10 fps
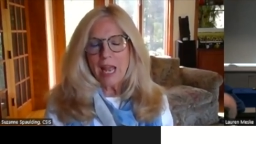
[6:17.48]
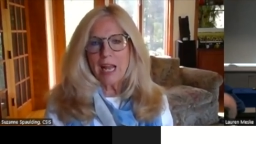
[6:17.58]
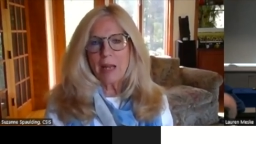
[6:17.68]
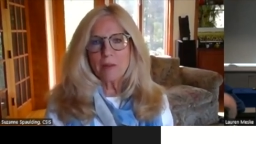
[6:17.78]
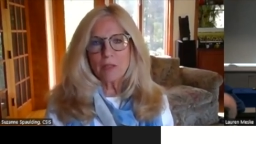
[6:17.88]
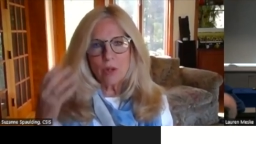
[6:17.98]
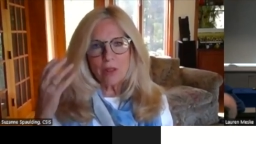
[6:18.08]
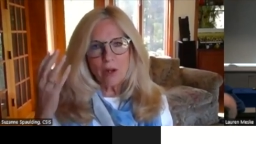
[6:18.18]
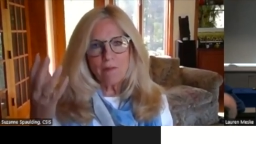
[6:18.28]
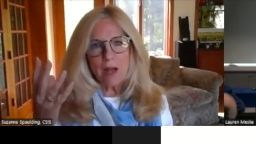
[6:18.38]
And I so I
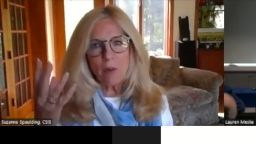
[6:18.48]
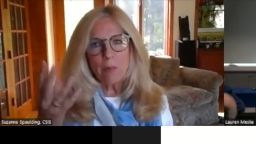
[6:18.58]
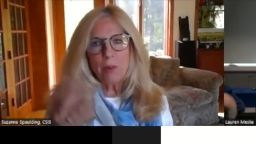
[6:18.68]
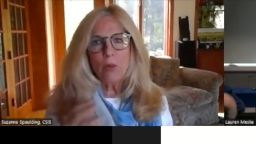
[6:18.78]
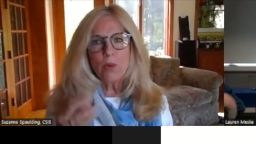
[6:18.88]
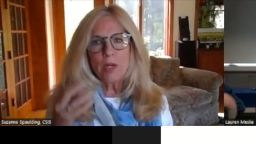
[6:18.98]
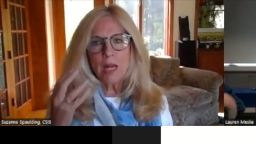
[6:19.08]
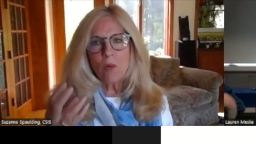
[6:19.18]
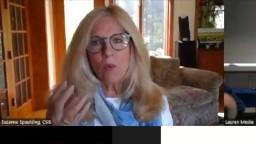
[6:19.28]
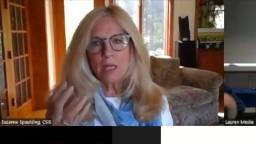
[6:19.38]
thought if I were Putin and
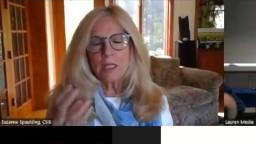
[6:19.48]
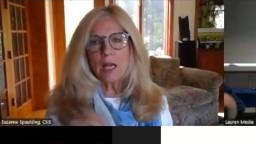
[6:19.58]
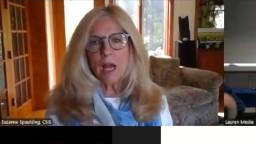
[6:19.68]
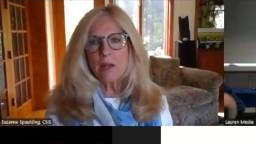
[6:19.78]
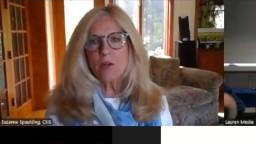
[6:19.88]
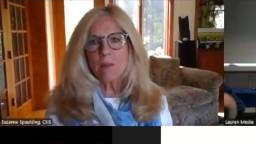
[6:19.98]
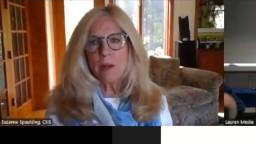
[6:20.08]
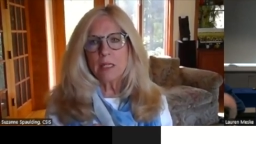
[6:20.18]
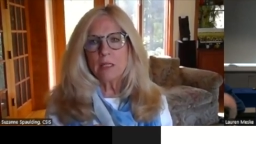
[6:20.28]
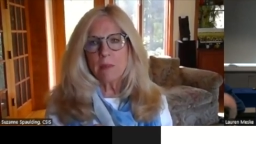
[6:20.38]
I wanted to
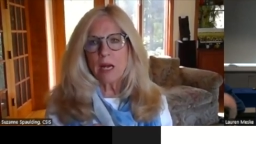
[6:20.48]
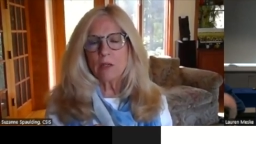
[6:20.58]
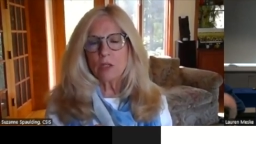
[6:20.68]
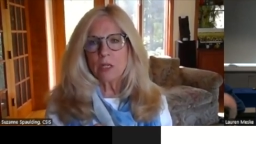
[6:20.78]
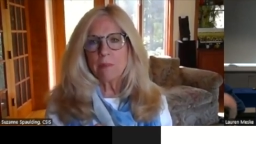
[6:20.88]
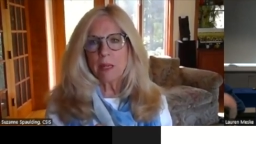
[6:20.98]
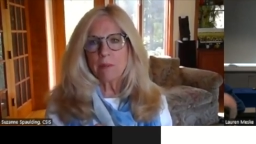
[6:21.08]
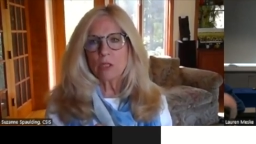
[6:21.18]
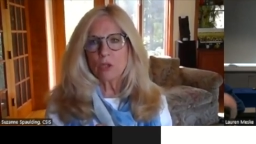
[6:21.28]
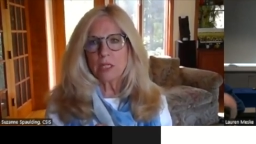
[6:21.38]
undermine democracy and
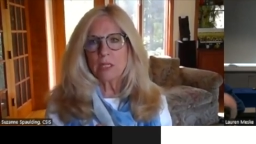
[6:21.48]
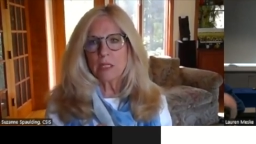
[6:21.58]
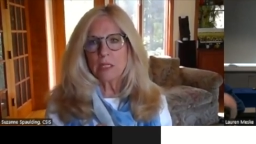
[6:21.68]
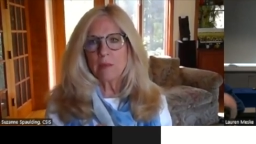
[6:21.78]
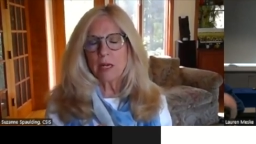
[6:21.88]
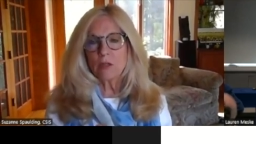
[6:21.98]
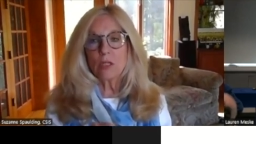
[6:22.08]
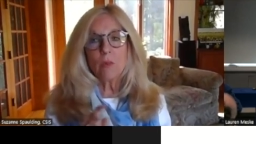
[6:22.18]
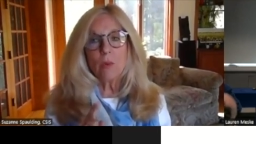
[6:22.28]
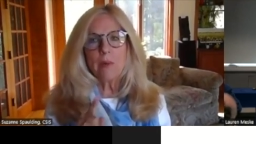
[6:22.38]
public trust in
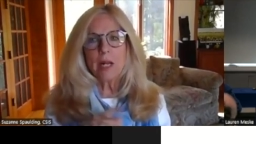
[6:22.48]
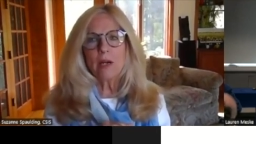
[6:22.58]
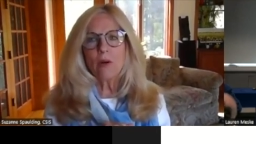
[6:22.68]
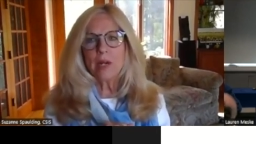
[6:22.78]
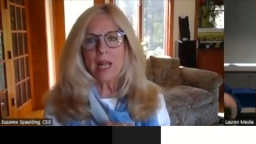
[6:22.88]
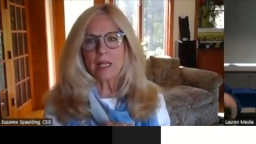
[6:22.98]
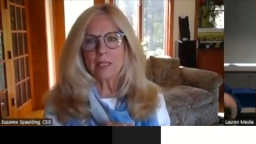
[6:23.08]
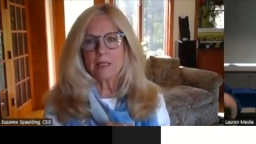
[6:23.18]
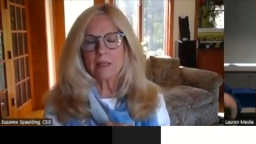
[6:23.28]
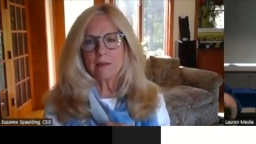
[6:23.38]
democracy, where would I go
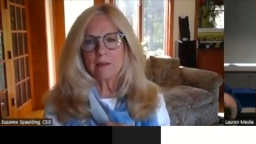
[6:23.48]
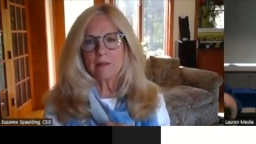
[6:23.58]
next?